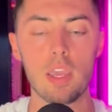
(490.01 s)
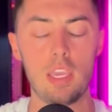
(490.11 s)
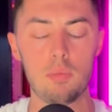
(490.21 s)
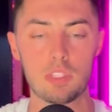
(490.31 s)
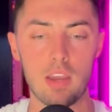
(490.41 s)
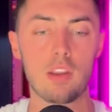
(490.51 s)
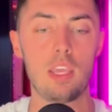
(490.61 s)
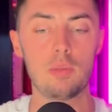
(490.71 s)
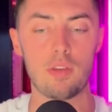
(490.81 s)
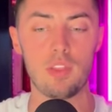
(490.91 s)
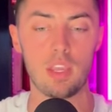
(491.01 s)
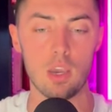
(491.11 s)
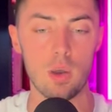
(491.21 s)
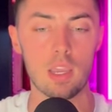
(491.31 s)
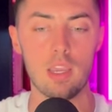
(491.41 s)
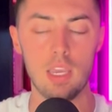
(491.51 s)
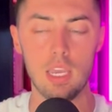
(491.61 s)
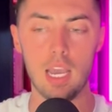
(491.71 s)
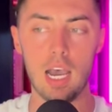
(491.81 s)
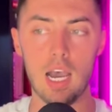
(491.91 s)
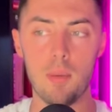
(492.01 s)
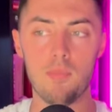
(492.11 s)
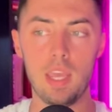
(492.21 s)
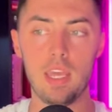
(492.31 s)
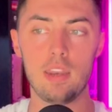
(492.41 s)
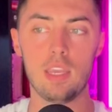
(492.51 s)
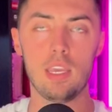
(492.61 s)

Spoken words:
It keeps everything going. And